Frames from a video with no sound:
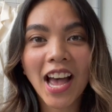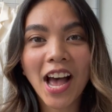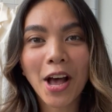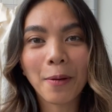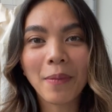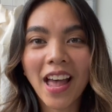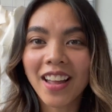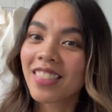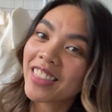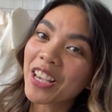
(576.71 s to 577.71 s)

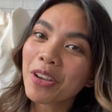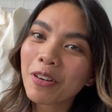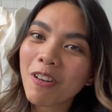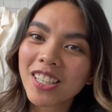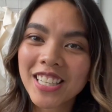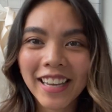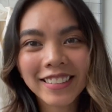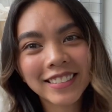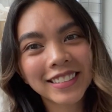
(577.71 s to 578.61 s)
and thank you for watching.